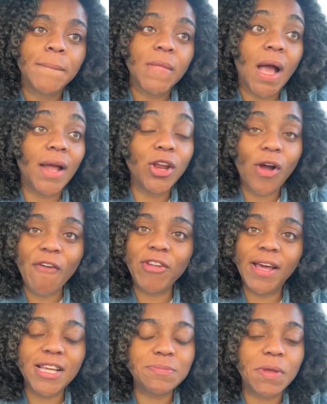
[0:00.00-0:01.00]
I know, I feel
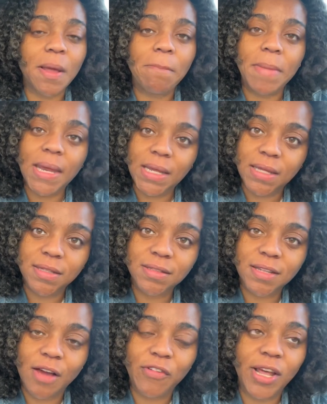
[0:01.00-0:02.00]
like it's been a minute.
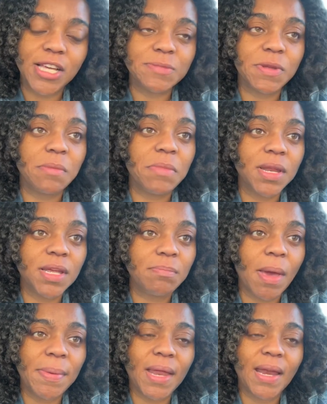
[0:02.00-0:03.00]
I feel like it's been a minute,
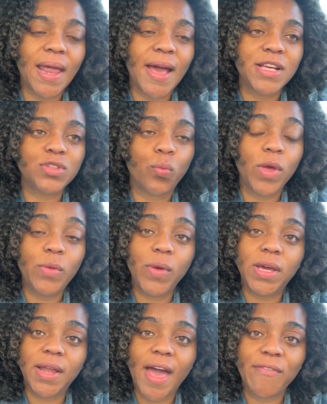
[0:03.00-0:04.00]
maybe that last week,
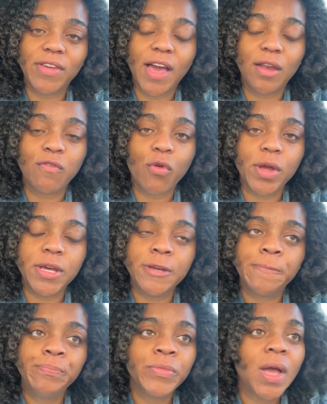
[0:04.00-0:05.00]
week and a half in California.
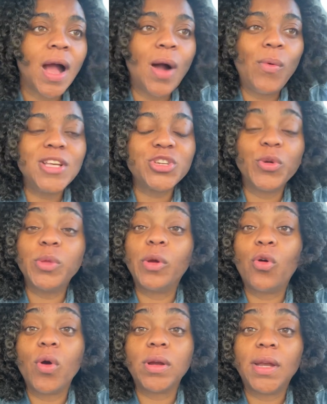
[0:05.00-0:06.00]
I wasn't really
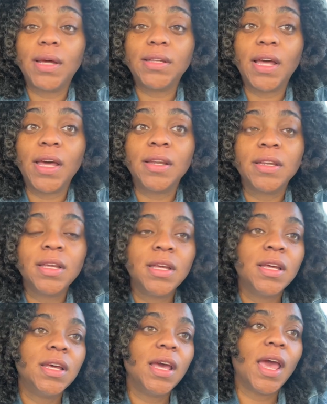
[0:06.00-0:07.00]
recording like that.
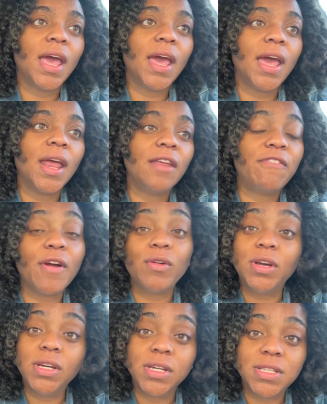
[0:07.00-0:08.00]
And it felt
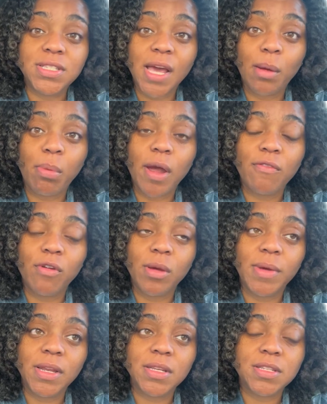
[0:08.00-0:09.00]
good to take a break for a
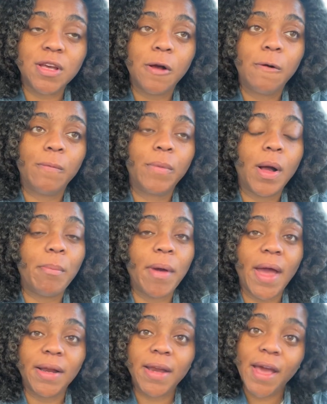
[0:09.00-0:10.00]
minute. So I'm
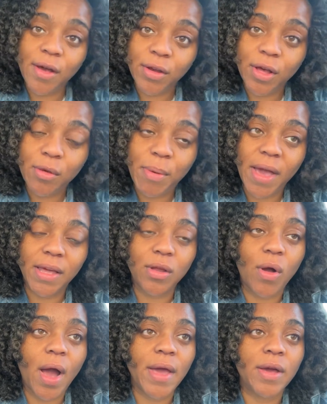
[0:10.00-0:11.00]
back now though, back in
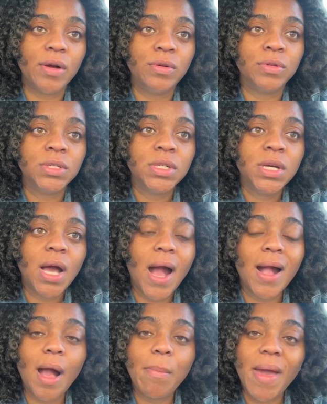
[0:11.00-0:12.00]
Ohio. I
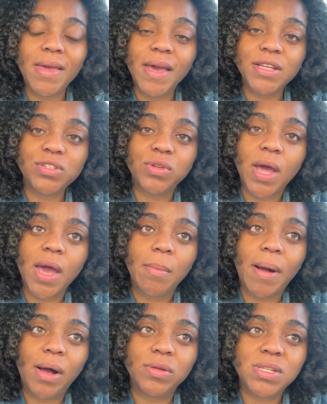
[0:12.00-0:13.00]
got back yesterday
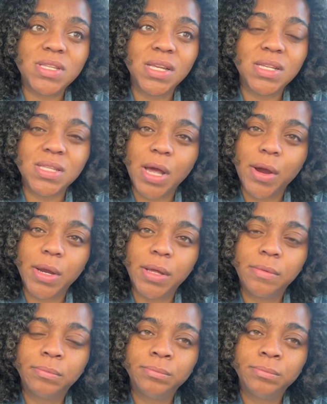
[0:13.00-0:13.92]
about 6.30.